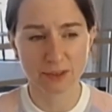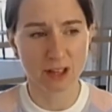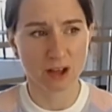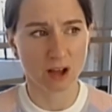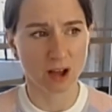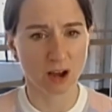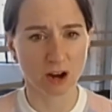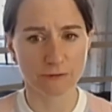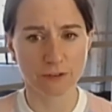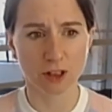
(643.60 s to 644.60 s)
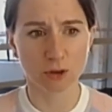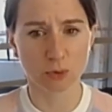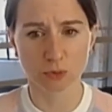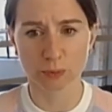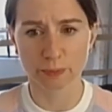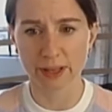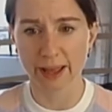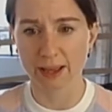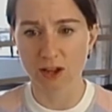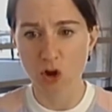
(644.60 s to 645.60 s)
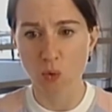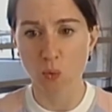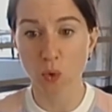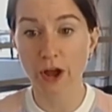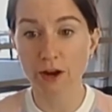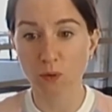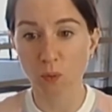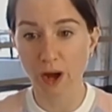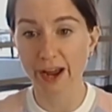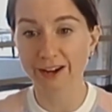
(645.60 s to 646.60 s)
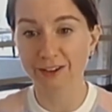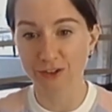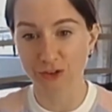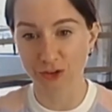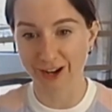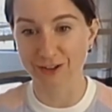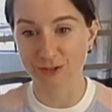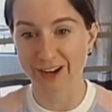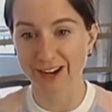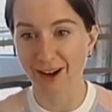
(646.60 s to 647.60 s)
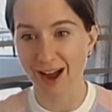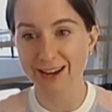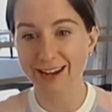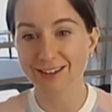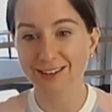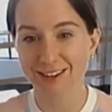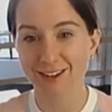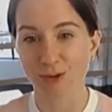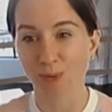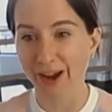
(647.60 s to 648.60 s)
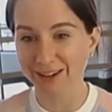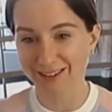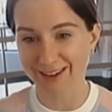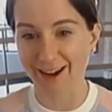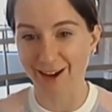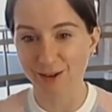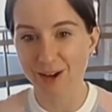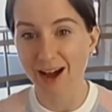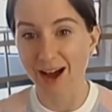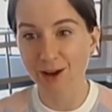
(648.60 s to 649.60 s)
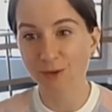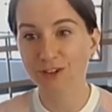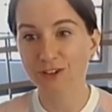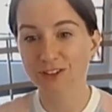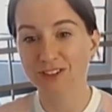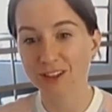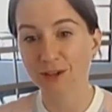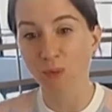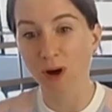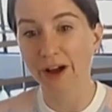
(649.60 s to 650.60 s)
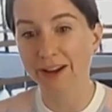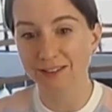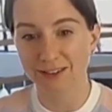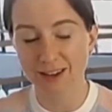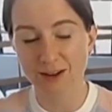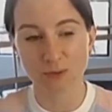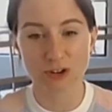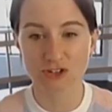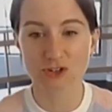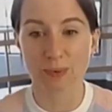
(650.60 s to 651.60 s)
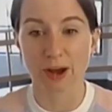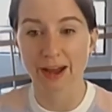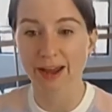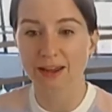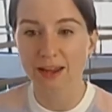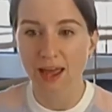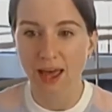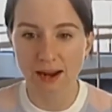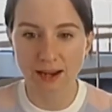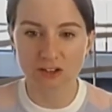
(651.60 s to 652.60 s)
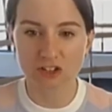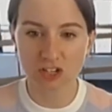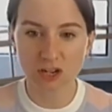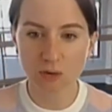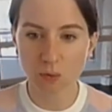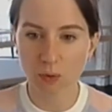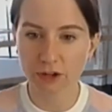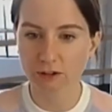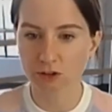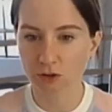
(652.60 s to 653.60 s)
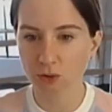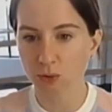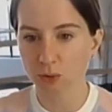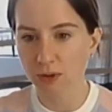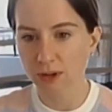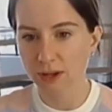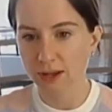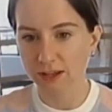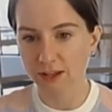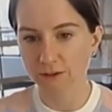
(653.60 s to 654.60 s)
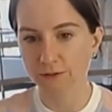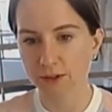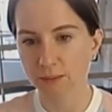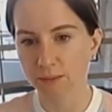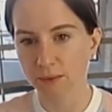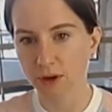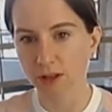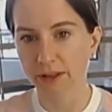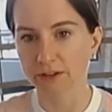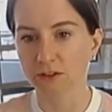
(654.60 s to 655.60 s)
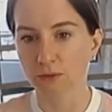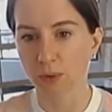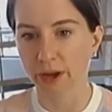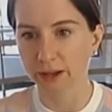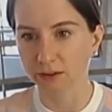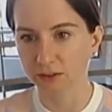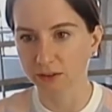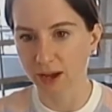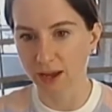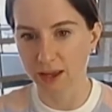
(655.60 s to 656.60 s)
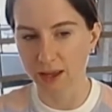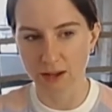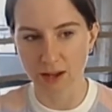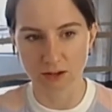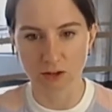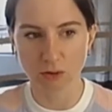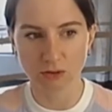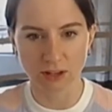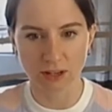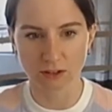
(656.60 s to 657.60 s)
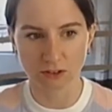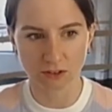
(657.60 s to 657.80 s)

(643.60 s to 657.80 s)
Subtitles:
our followers would be like, what wines should I drink? I need to see the wines now. I want to see the wines in which to buy. And I didn't want to give them a list of wines. It goes against,